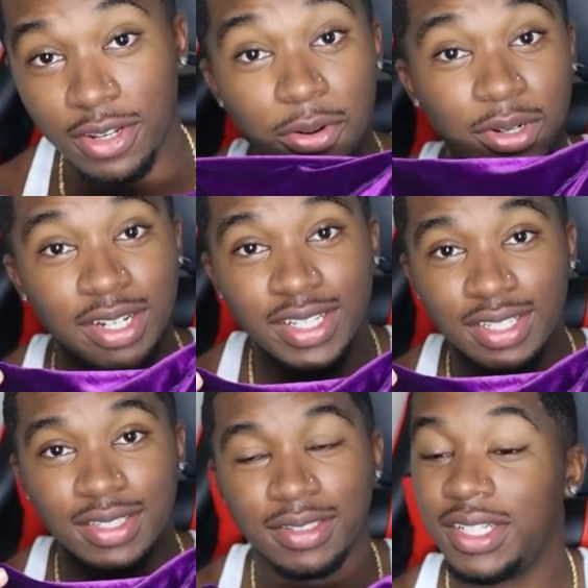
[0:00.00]
You know what it
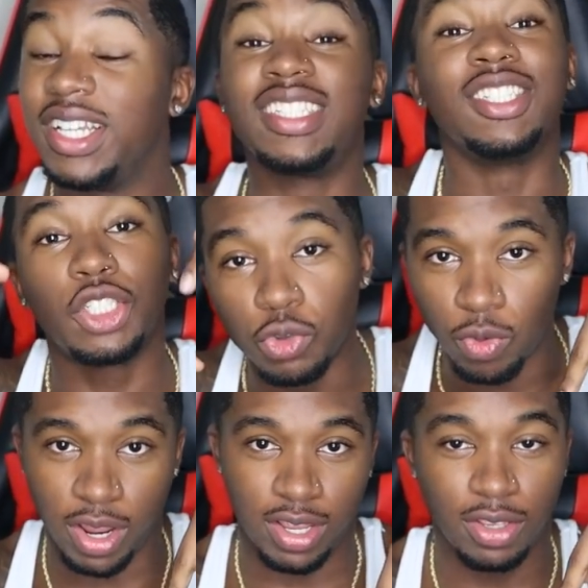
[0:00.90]
is? It's a
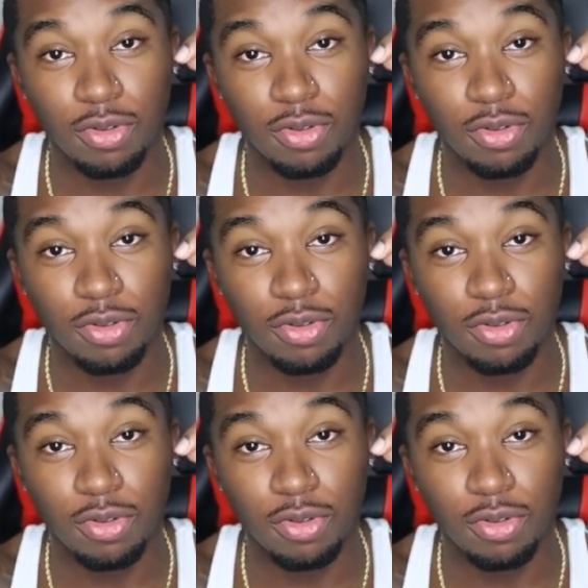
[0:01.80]
Joorag.